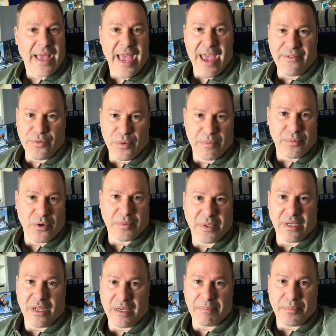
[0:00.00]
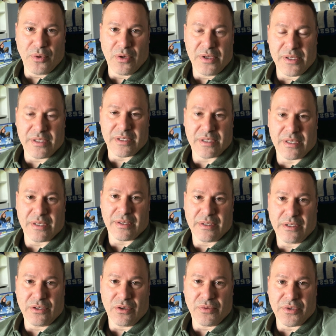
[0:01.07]
everyone probably liked Bulut,
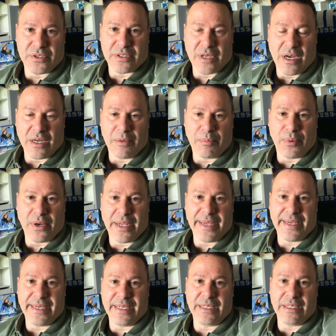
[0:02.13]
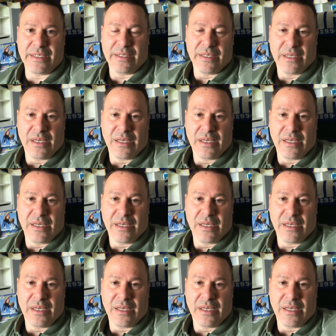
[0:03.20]
the style of play.